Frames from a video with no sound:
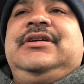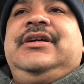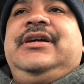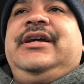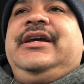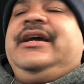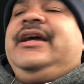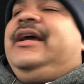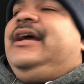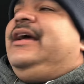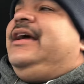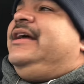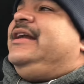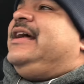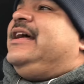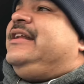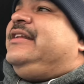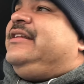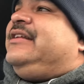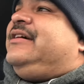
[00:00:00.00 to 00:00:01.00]
And, and
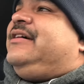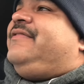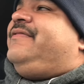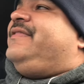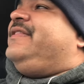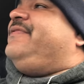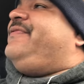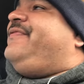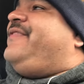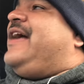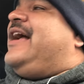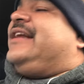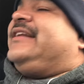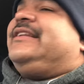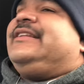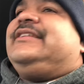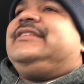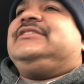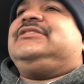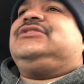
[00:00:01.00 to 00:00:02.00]
I love the fact
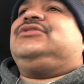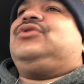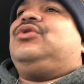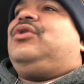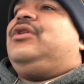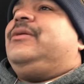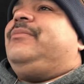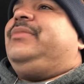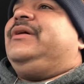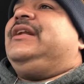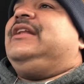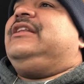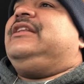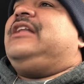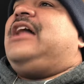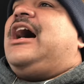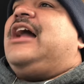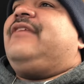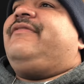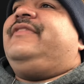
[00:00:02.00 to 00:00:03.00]
of this story, but a
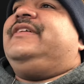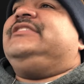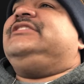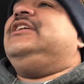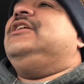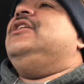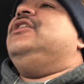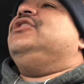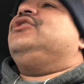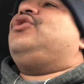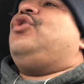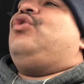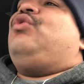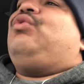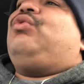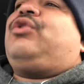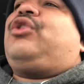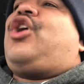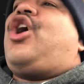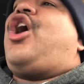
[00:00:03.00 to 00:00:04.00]
lot of us
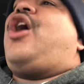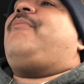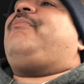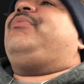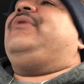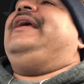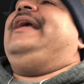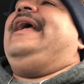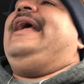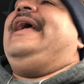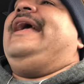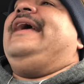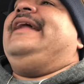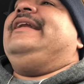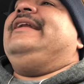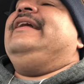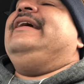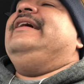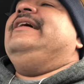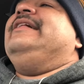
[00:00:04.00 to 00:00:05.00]
don't
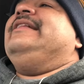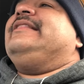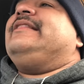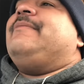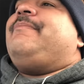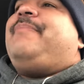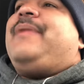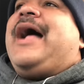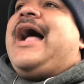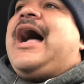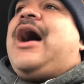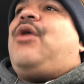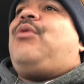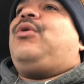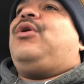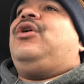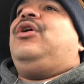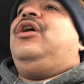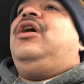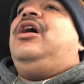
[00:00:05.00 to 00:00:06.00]
comprehend the
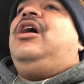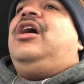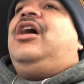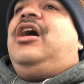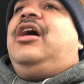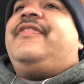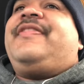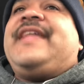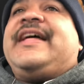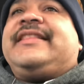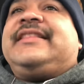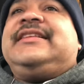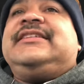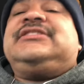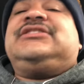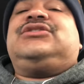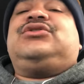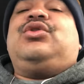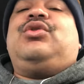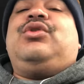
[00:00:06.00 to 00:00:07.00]
power that the
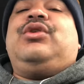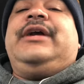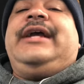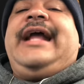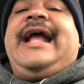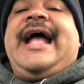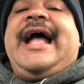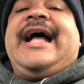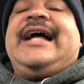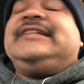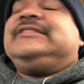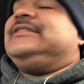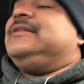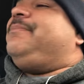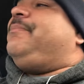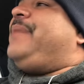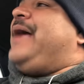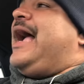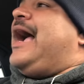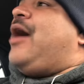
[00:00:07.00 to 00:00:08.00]
story has, the
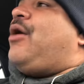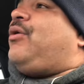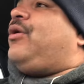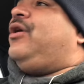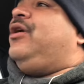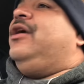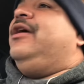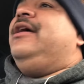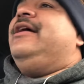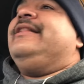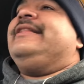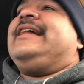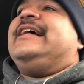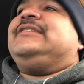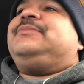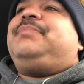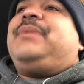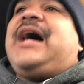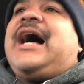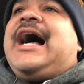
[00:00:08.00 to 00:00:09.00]
power
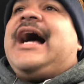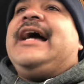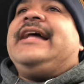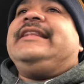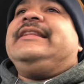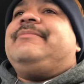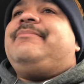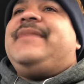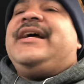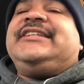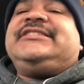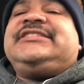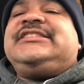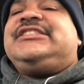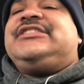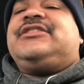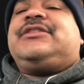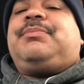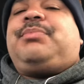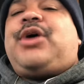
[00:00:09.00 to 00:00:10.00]
that's behind the
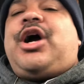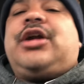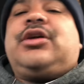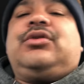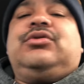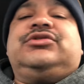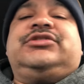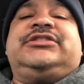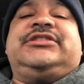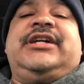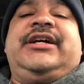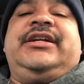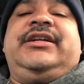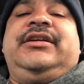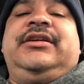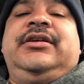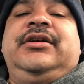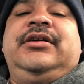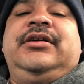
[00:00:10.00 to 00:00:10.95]
message of the prodigal son.